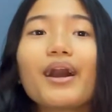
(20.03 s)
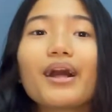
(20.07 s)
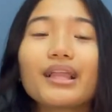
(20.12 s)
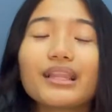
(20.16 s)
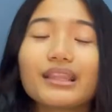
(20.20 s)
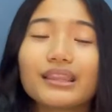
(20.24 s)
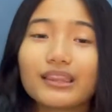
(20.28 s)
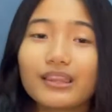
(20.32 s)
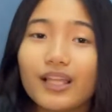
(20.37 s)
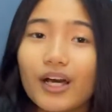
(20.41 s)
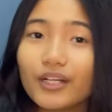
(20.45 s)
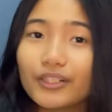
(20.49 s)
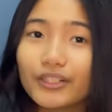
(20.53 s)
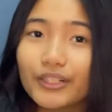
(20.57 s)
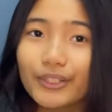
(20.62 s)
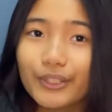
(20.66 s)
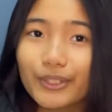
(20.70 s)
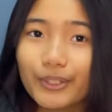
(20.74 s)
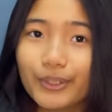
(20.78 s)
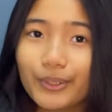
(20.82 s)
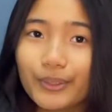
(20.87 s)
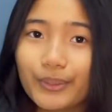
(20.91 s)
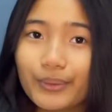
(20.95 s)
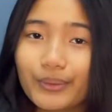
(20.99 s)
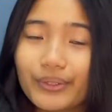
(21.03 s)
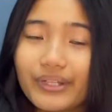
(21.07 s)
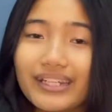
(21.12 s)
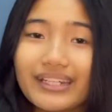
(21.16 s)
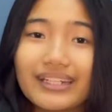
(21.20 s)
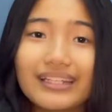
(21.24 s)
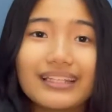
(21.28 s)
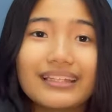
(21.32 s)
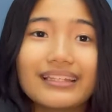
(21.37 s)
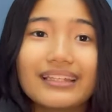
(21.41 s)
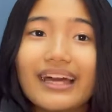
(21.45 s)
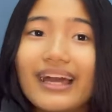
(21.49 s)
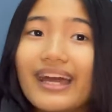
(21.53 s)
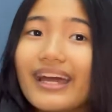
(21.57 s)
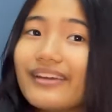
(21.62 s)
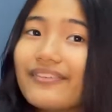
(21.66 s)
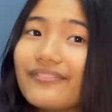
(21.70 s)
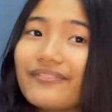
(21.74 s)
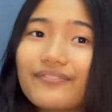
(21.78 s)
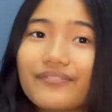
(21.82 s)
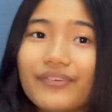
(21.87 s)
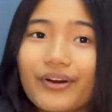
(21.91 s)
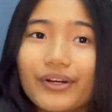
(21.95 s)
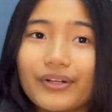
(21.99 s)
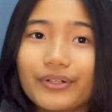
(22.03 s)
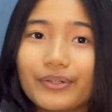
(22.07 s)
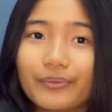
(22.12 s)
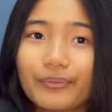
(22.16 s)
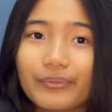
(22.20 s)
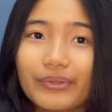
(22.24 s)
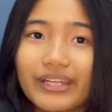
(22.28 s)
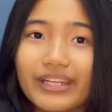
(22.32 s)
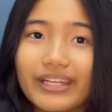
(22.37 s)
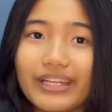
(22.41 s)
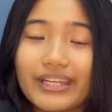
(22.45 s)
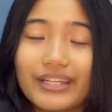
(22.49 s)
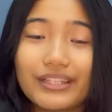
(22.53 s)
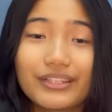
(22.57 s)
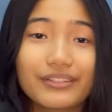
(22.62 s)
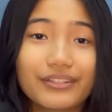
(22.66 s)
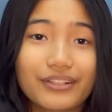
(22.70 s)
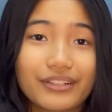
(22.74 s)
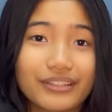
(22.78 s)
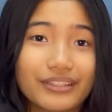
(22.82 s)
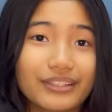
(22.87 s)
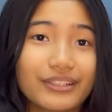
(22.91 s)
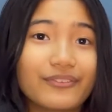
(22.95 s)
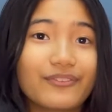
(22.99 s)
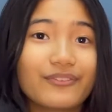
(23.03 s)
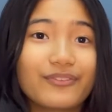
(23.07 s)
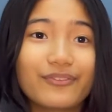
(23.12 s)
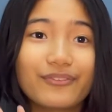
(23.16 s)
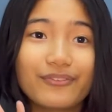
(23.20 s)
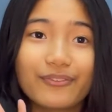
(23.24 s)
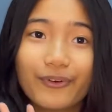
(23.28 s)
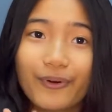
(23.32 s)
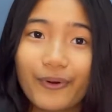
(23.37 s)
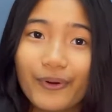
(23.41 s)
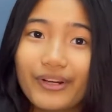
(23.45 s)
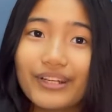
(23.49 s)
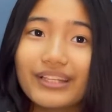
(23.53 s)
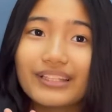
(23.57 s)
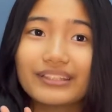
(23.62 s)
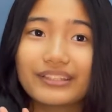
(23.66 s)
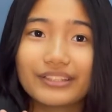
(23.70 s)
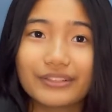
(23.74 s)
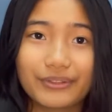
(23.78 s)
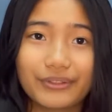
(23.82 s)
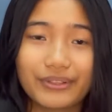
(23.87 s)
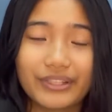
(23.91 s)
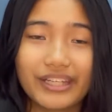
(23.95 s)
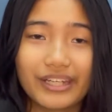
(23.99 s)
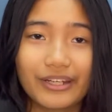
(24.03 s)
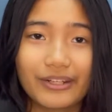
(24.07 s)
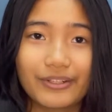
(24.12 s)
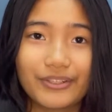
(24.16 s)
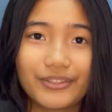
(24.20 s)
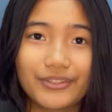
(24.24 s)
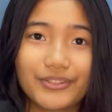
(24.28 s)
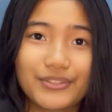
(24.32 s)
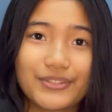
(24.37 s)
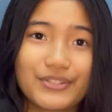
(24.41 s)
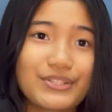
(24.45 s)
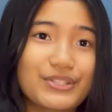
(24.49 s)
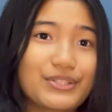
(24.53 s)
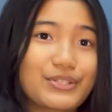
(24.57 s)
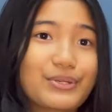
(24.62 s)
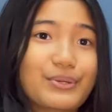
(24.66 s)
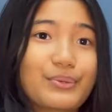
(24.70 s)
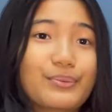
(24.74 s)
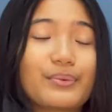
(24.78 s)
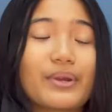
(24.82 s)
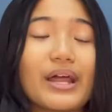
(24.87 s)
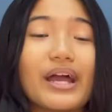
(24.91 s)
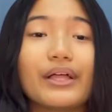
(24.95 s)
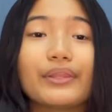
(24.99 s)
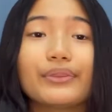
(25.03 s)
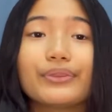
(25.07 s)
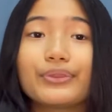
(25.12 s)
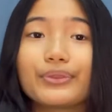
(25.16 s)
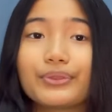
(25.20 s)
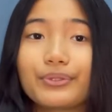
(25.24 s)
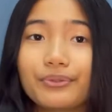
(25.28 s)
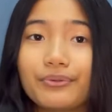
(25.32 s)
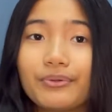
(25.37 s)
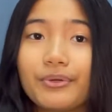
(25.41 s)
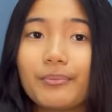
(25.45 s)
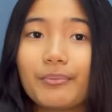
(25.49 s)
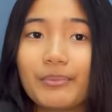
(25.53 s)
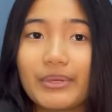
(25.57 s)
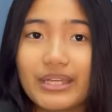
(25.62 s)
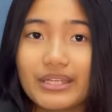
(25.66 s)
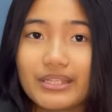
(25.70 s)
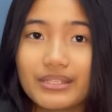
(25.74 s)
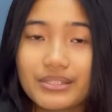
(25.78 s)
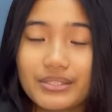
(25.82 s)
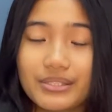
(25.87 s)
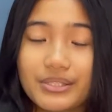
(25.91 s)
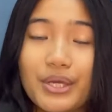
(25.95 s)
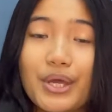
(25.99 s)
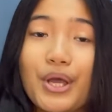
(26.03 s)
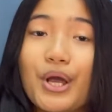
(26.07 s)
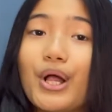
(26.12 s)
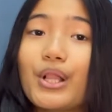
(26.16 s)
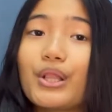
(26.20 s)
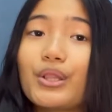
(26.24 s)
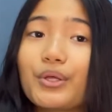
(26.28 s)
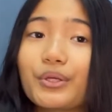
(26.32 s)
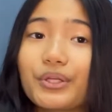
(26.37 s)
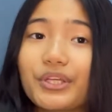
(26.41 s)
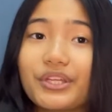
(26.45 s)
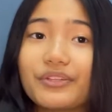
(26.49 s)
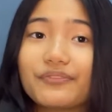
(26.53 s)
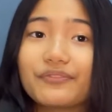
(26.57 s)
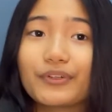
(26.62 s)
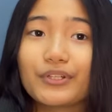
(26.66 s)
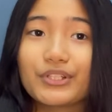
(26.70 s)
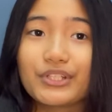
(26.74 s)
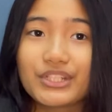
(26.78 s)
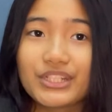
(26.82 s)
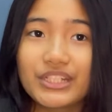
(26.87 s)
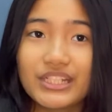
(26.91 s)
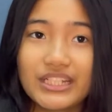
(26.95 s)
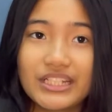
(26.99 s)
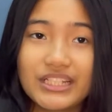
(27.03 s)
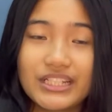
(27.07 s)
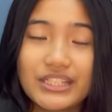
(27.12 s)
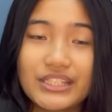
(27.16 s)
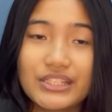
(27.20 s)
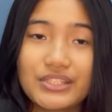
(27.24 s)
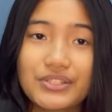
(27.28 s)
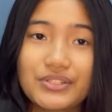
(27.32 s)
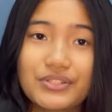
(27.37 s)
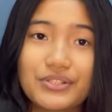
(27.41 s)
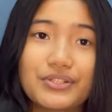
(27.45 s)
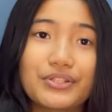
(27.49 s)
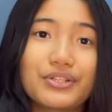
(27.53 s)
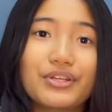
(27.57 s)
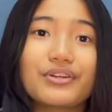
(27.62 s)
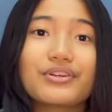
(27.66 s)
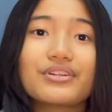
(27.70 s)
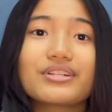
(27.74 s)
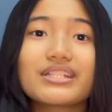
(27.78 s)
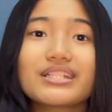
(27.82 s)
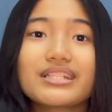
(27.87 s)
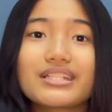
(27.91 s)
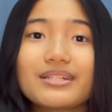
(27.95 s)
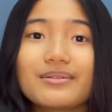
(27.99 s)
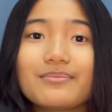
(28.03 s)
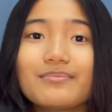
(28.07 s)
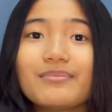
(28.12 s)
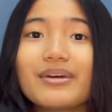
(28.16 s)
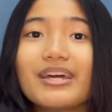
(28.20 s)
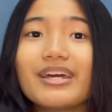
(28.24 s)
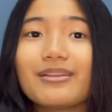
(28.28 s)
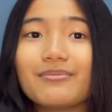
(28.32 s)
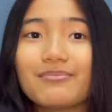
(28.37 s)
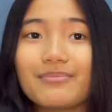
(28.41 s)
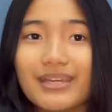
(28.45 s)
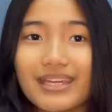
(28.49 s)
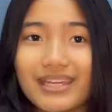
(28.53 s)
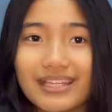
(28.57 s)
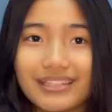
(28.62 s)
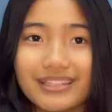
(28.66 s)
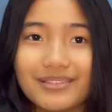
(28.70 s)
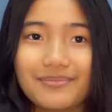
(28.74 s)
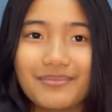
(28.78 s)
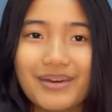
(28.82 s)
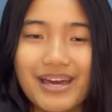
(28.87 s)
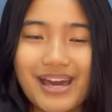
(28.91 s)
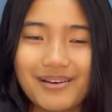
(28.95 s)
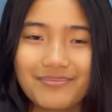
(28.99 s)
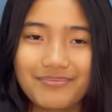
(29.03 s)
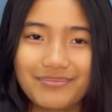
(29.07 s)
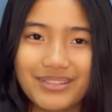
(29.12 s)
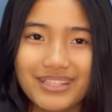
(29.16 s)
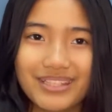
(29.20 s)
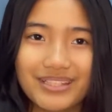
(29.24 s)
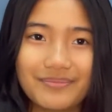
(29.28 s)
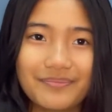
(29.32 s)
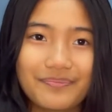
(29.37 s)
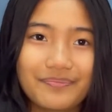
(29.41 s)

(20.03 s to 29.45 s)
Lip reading: Long ago, in a land far away, there lived 4 little characters who ran through a maze looking for cheese to nourish them and make them happy.